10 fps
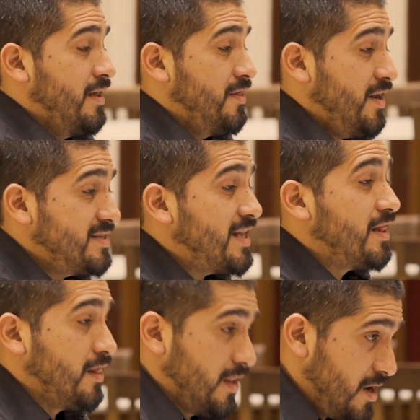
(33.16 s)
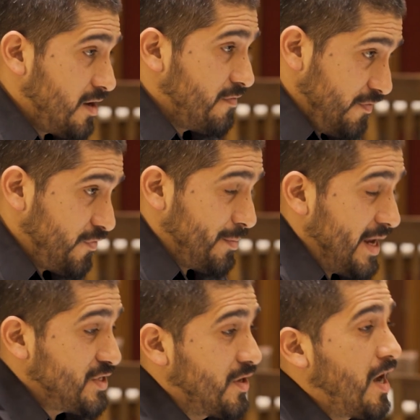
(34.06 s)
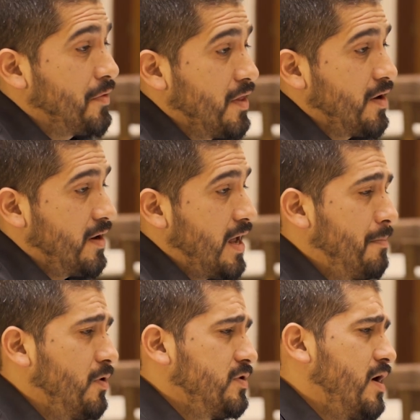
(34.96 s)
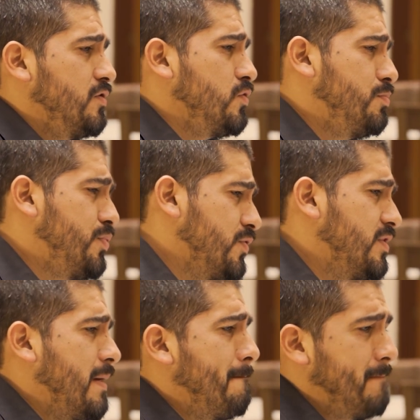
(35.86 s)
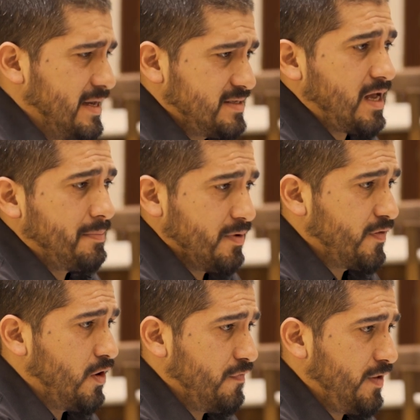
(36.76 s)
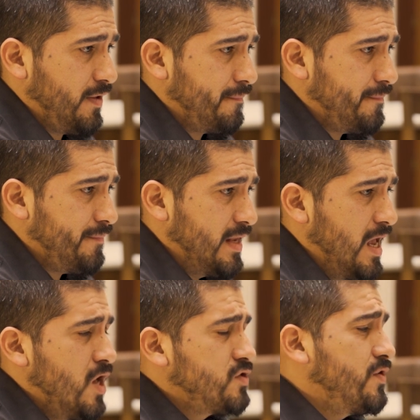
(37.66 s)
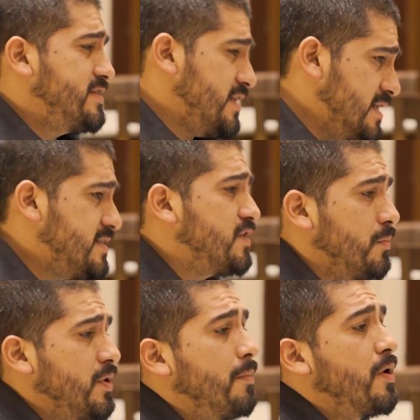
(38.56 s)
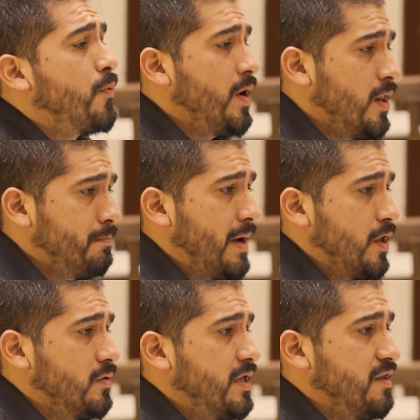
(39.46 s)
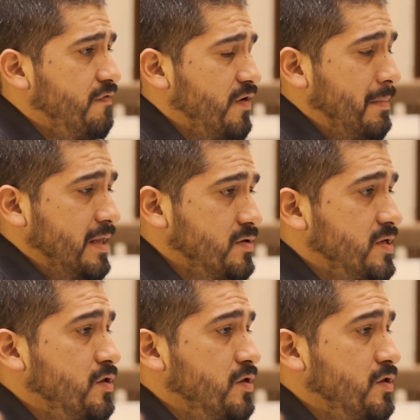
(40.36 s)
There is a lot of information out there about how to brew the best cup of coffee. So it's easy to be overwhelmed by all the different methods and